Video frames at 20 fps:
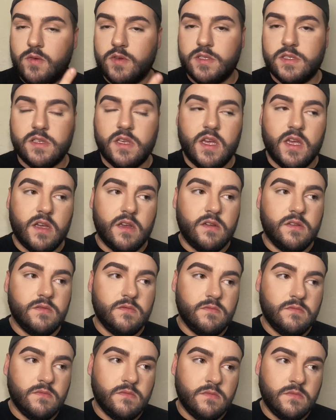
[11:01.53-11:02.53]
is
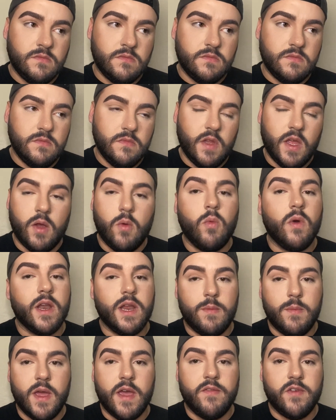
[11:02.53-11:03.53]
like when
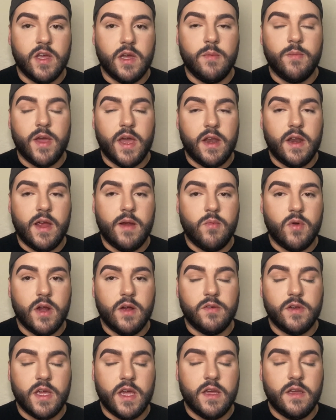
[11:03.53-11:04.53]
I'm having a bad eyebrow
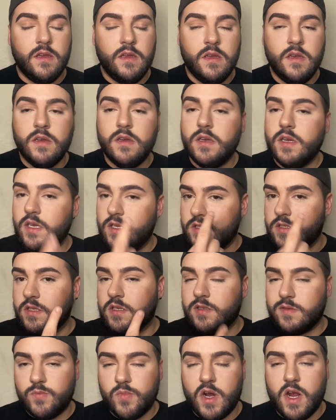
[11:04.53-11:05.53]
day, it's
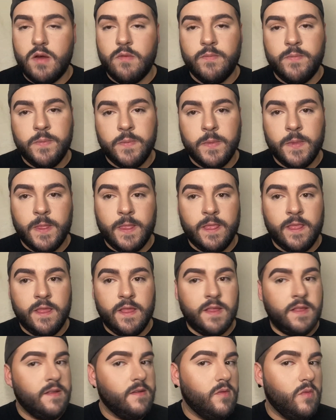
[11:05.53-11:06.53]
this brow.
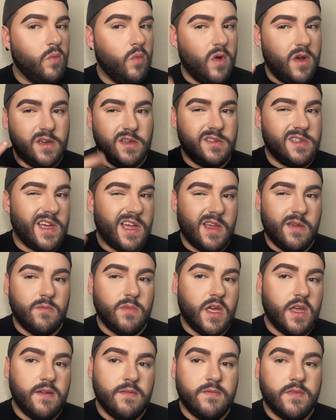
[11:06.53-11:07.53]
1 time
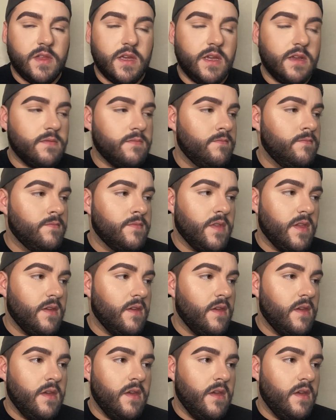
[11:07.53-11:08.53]
out of like
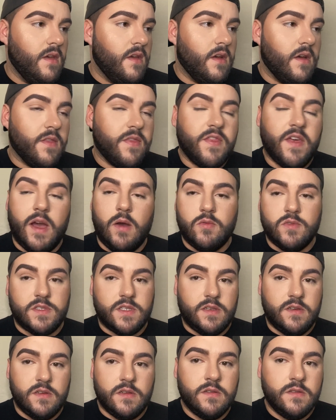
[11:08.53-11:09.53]

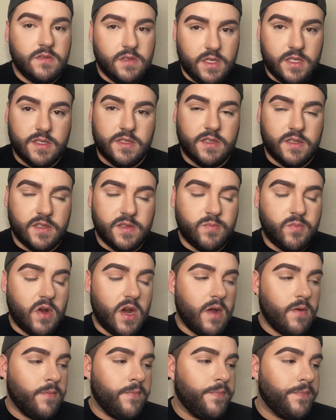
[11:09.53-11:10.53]
1,000, it's this brow.
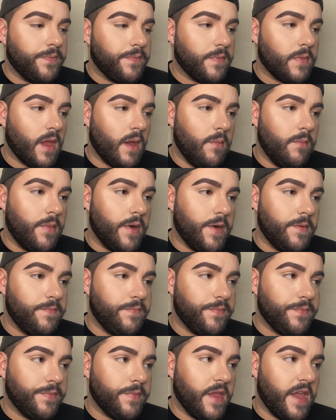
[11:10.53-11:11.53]
But
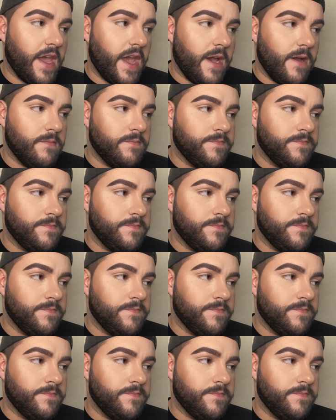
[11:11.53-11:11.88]
yeah,